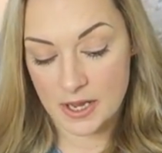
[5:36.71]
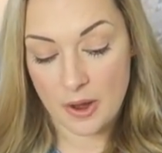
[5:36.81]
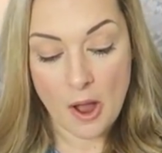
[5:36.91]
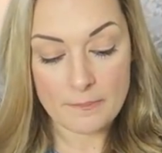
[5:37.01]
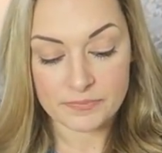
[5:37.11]
So
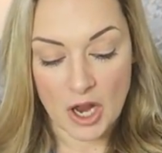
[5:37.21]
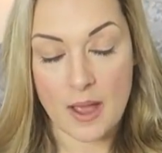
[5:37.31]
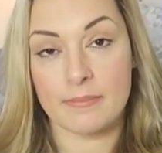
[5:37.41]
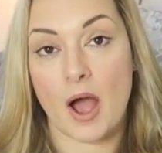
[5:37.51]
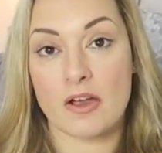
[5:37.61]

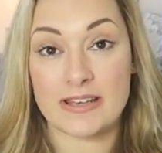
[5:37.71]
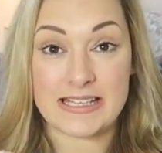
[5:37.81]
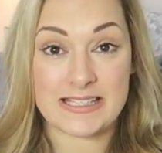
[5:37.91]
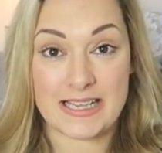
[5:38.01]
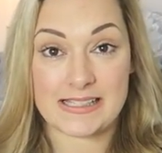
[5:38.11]
um, I
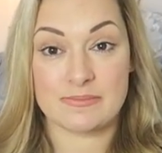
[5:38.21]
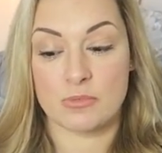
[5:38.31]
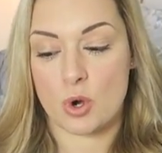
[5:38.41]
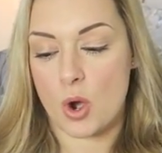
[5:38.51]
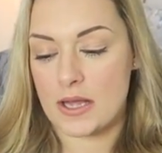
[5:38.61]
needed to get
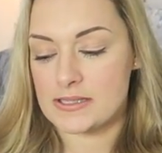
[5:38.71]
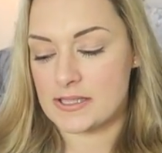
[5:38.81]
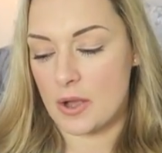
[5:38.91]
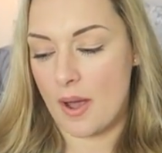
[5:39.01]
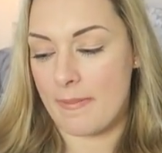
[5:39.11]
some more and
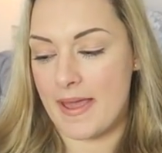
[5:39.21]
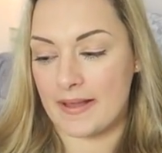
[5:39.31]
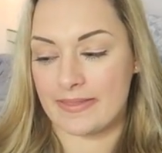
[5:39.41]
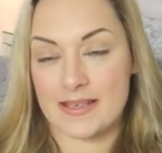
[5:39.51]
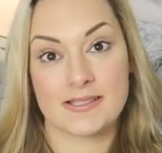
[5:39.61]
so I
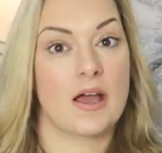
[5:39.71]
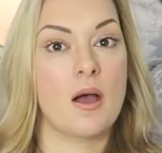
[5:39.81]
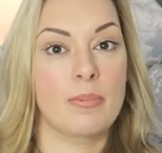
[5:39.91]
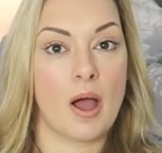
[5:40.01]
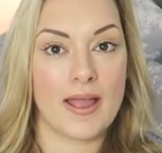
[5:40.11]
picked this up.